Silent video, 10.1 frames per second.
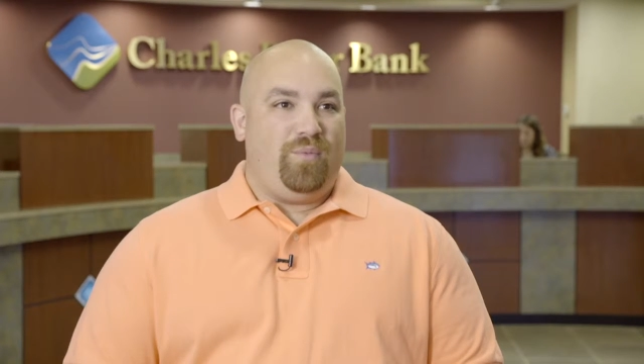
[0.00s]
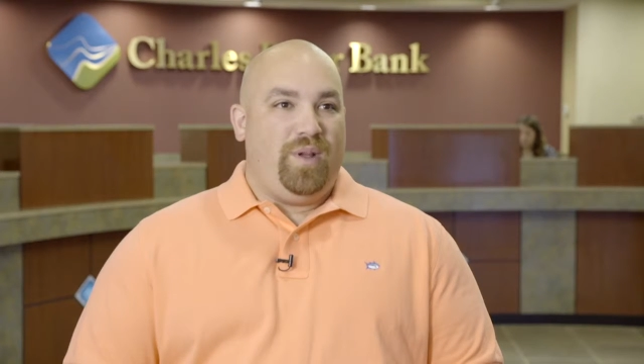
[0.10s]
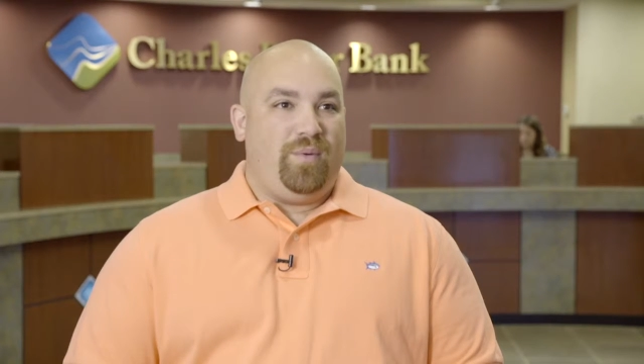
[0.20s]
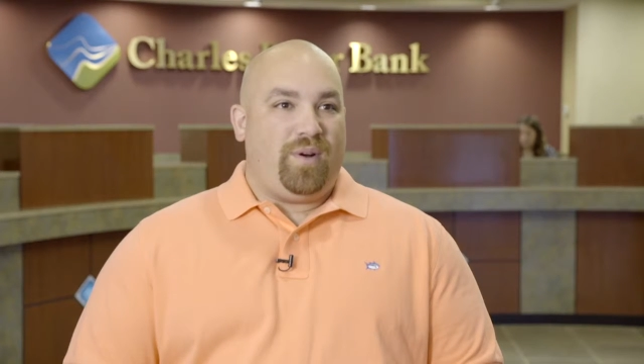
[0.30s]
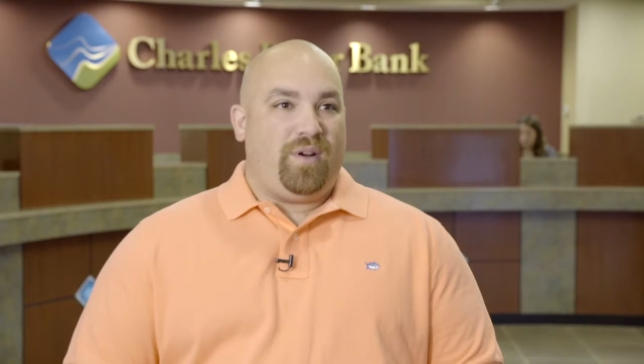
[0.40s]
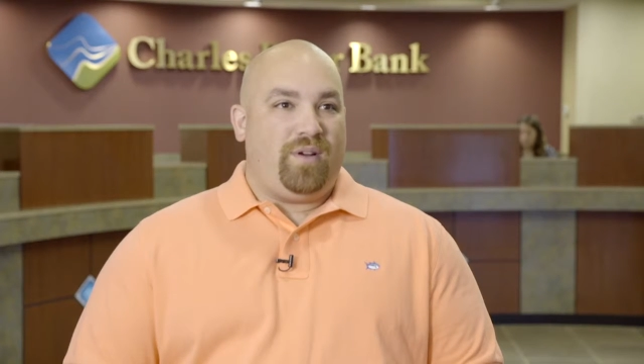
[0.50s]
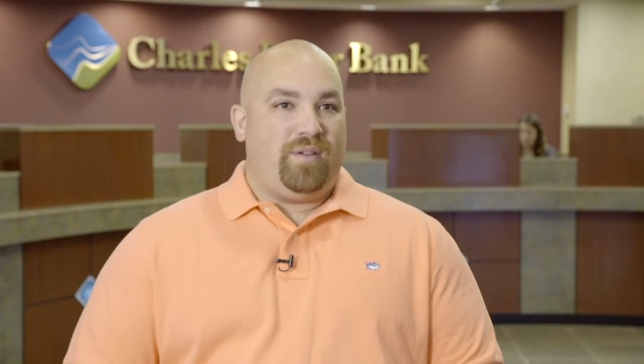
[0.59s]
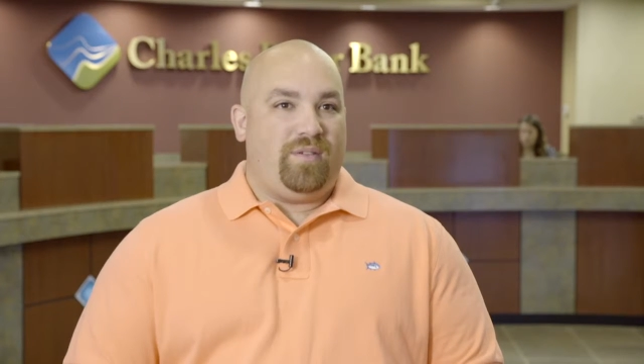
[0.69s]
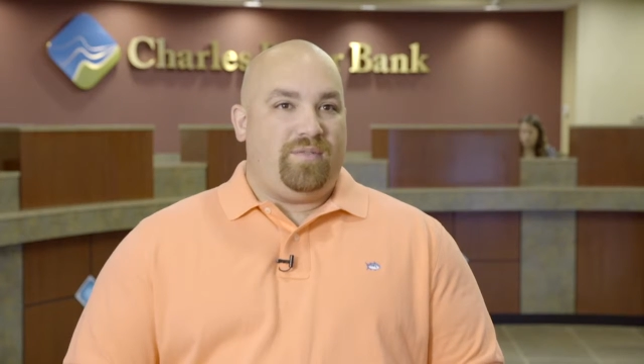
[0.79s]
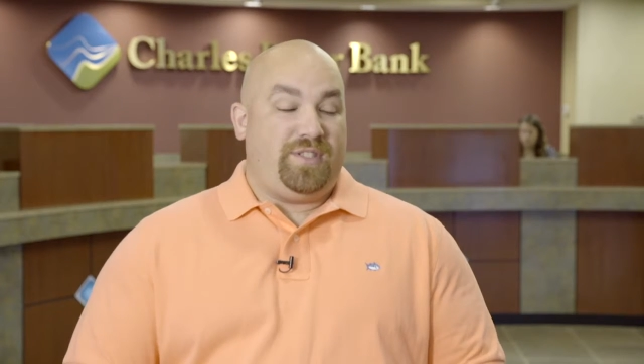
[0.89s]
we
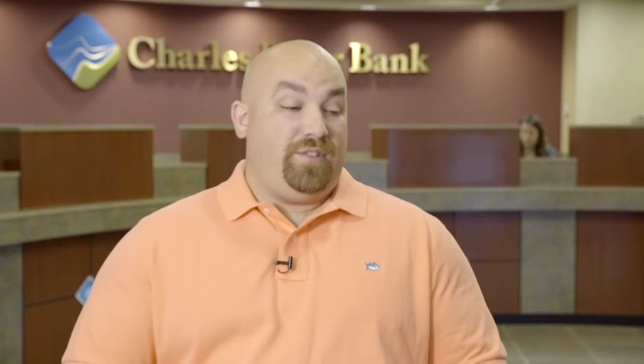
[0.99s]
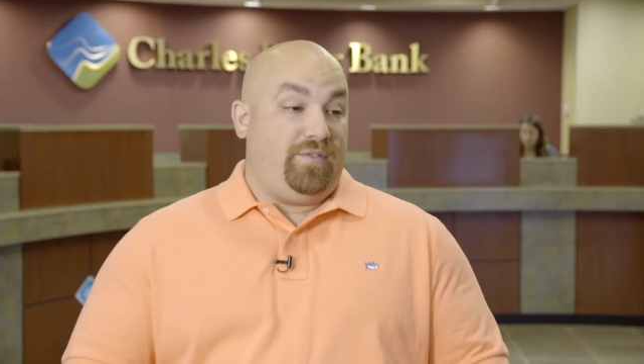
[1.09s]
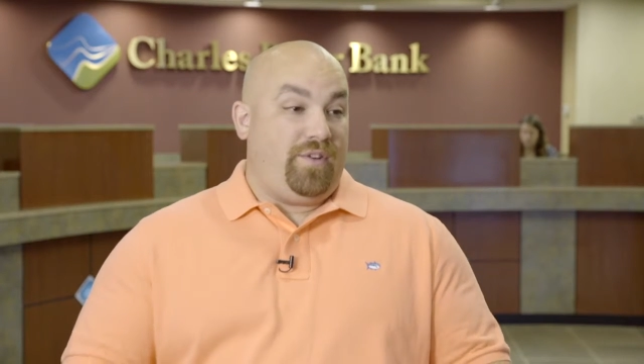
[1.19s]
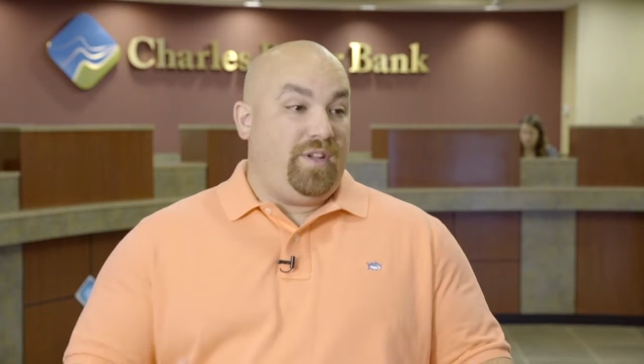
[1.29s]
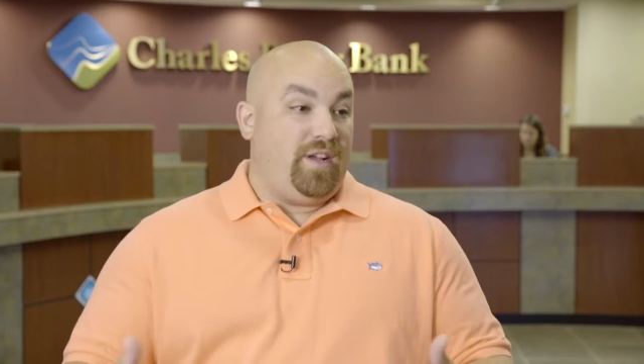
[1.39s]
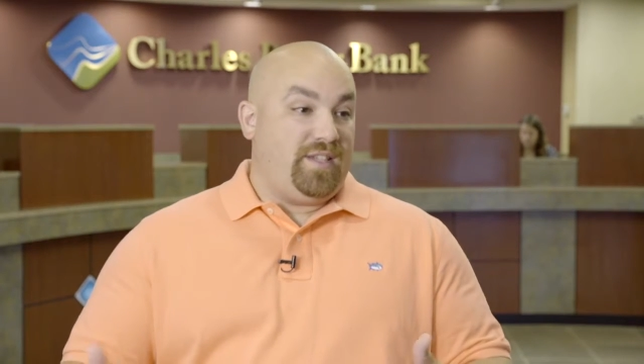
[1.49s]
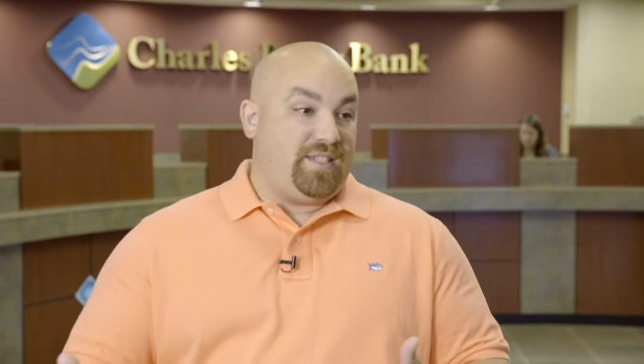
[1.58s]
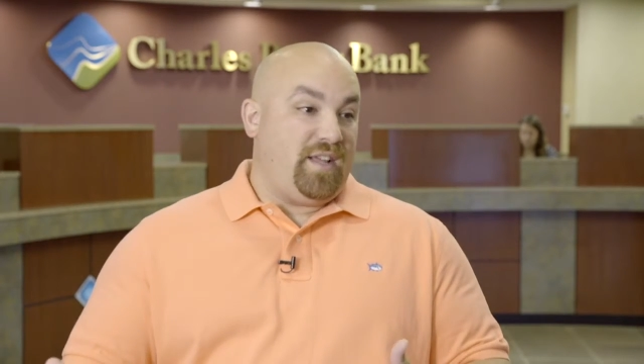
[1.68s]
were still very young as a